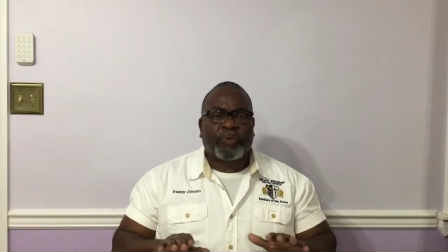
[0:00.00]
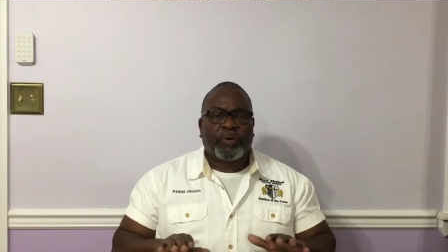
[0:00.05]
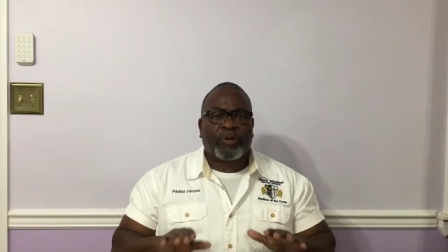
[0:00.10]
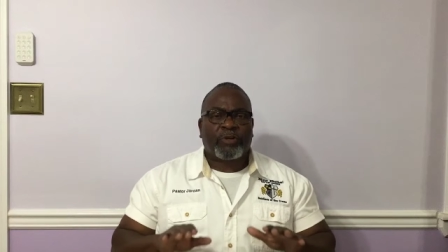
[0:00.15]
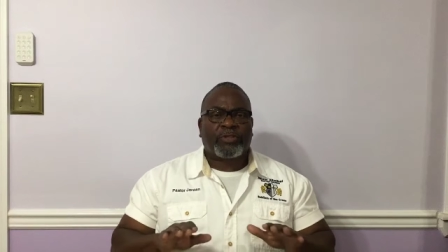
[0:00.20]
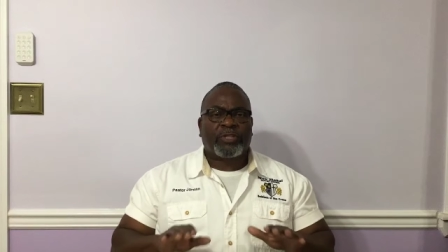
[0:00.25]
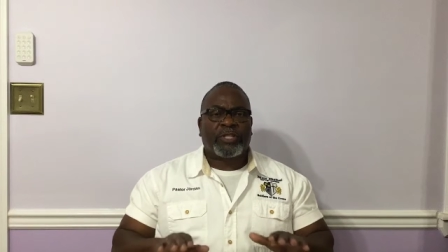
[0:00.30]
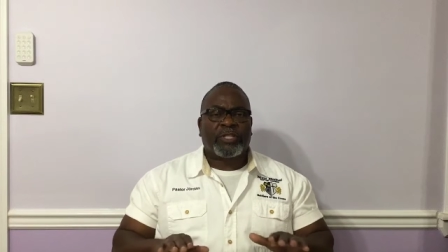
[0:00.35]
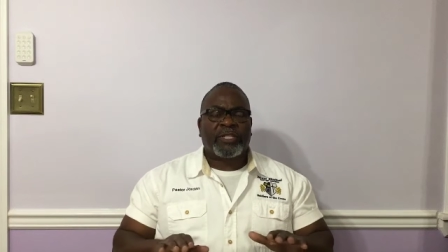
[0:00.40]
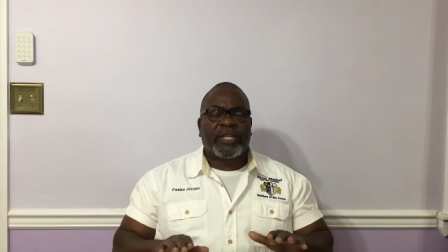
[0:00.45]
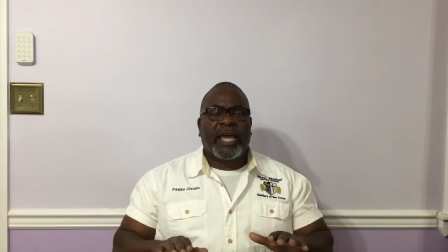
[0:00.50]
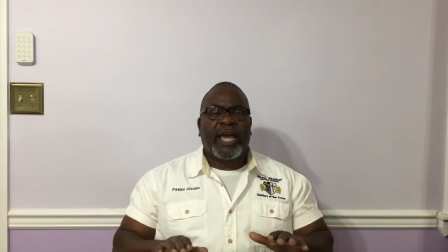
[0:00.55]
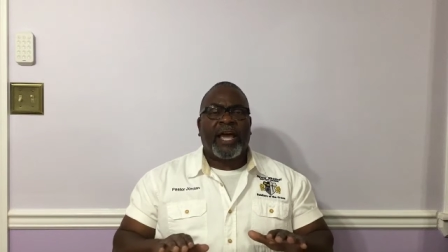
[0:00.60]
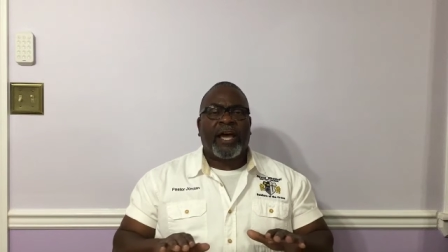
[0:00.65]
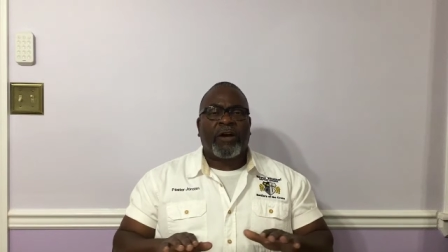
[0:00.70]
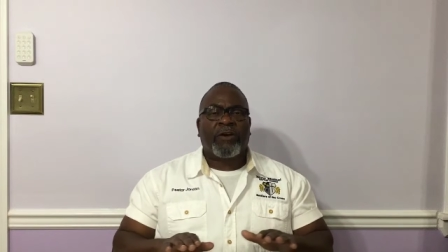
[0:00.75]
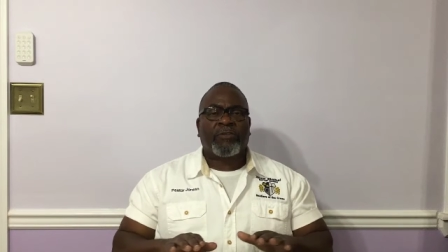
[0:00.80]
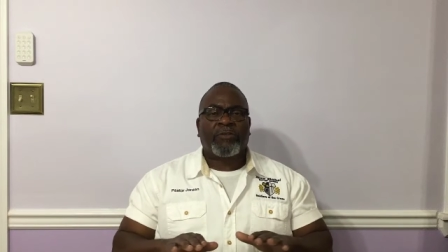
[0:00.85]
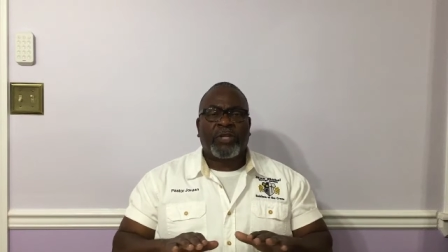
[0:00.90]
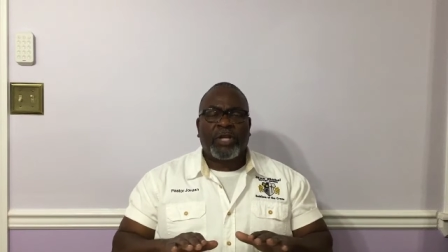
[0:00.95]
person
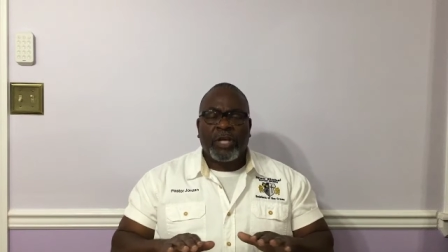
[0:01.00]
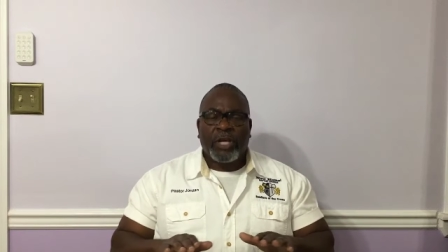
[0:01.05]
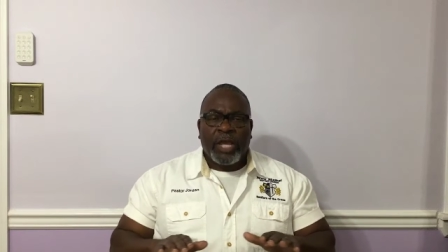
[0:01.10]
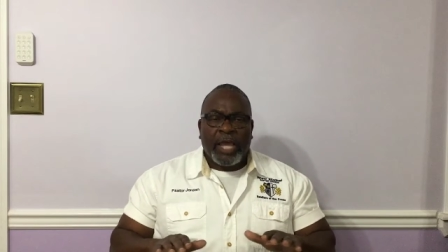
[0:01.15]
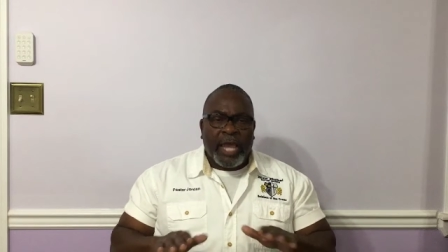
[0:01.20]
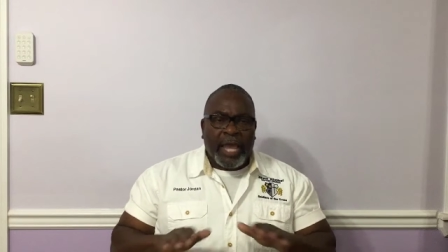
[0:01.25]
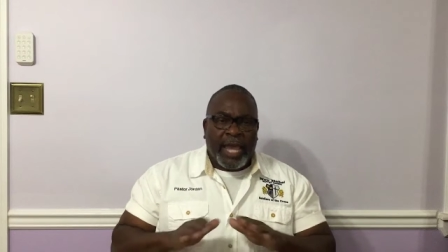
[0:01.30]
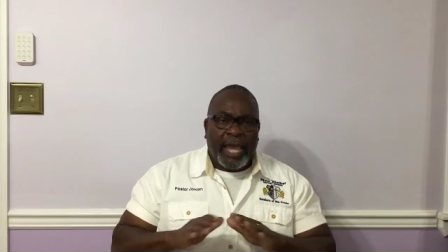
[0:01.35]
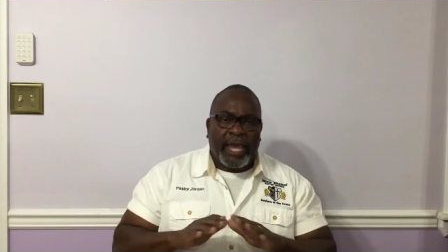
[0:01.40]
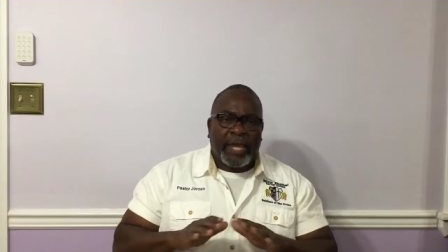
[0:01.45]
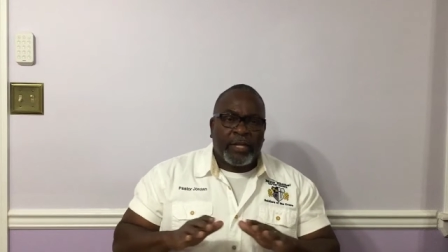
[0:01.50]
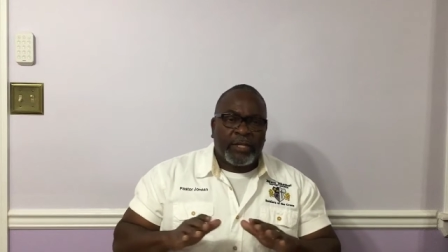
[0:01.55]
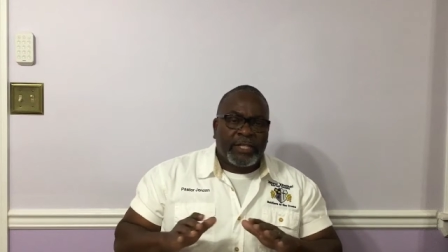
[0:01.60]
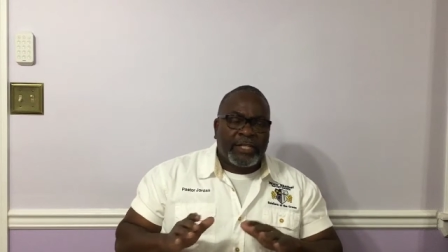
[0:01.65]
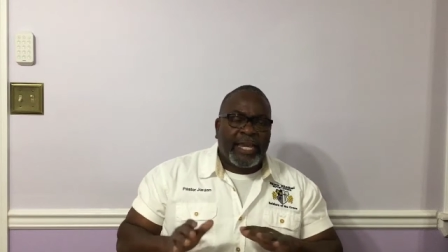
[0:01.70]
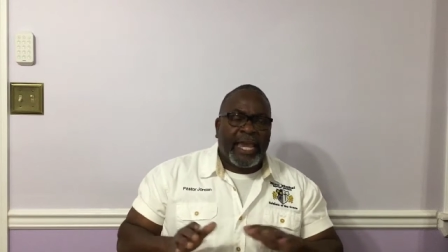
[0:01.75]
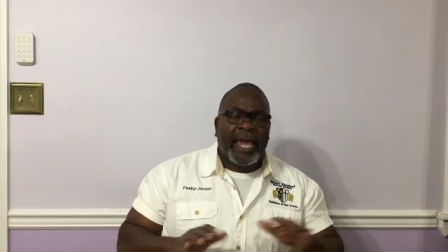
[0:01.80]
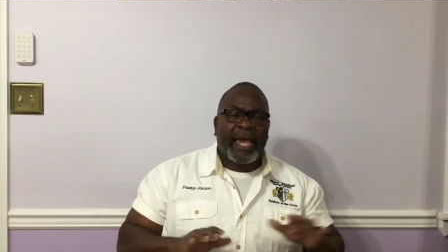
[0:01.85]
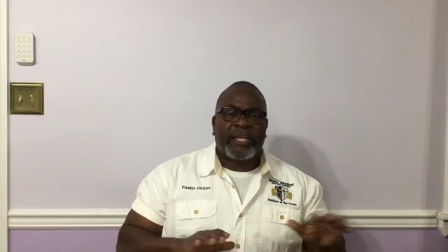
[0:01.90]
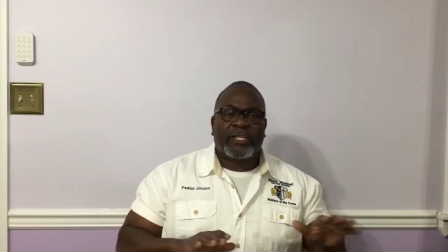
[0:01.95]
down and
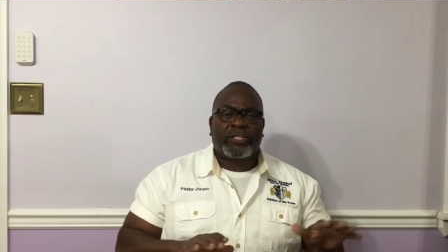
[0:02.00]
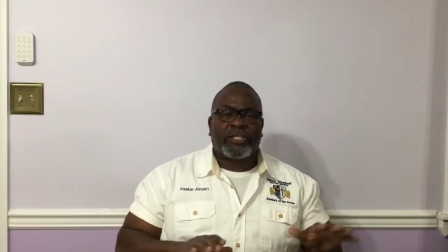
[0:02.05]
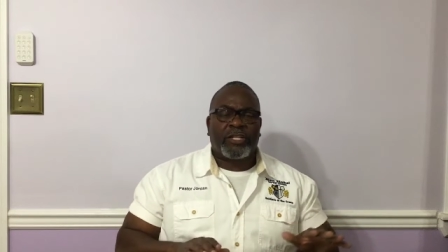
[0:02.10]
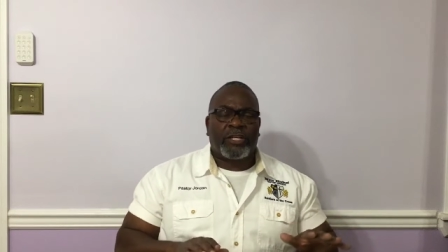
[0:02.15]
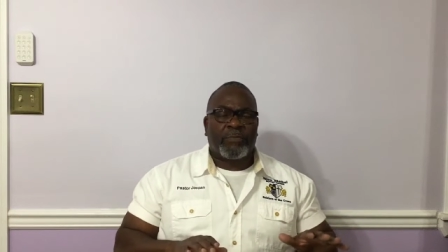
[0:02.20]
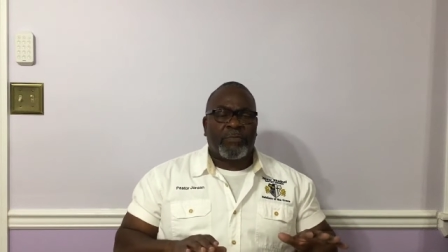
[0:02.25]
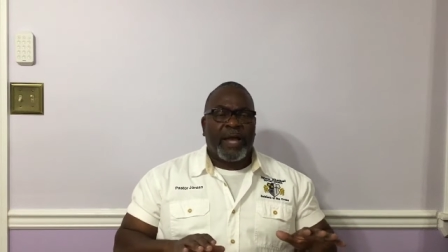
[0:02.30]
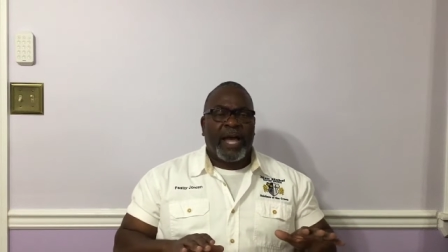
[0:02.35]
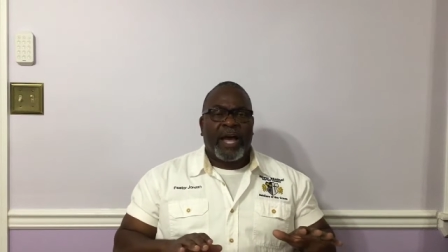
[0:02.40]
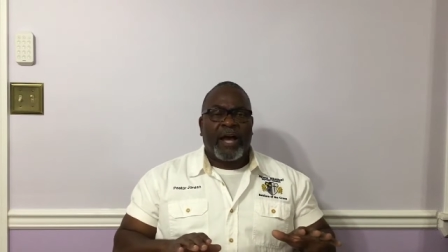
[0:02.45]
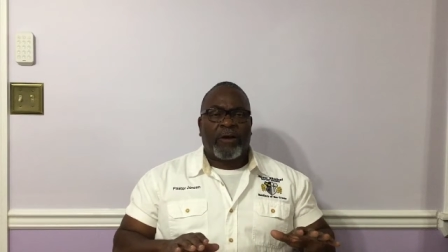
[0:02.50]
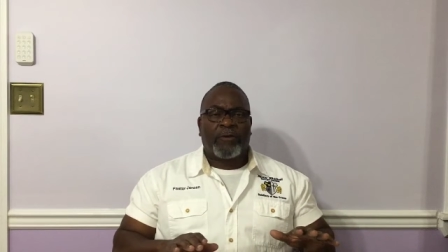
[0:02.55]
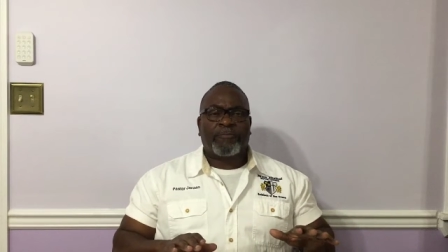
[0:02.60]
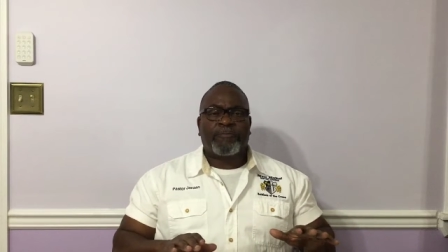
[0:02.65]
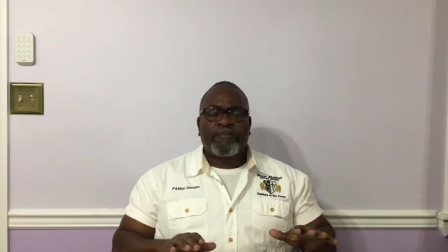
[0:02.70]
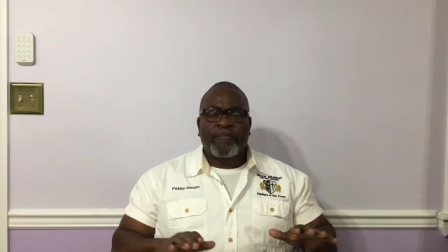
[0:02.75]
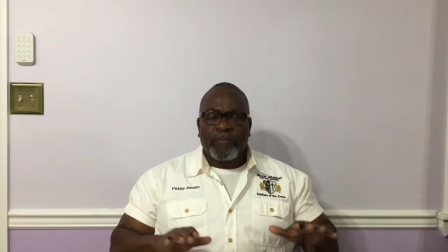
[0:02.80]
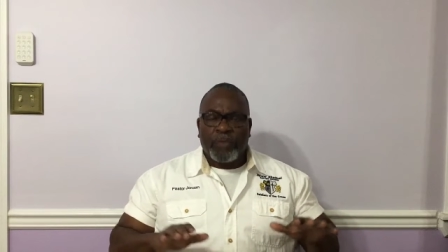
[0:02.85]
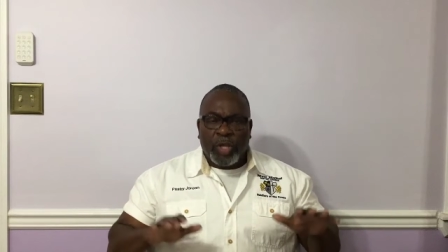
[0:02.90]
cast them out,